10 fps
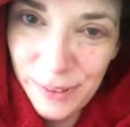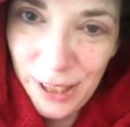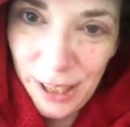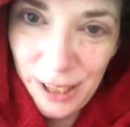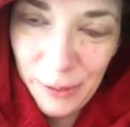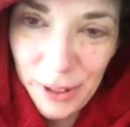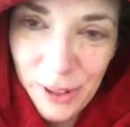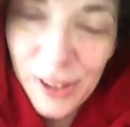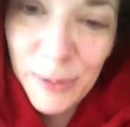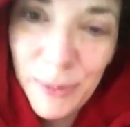I would either
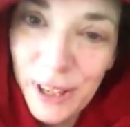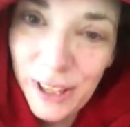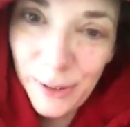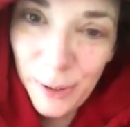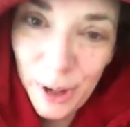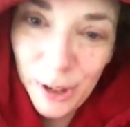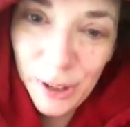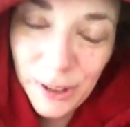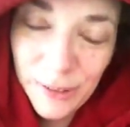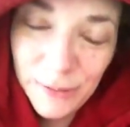get the money or I
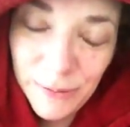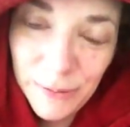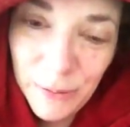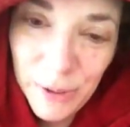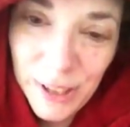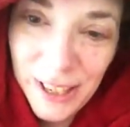wouldn't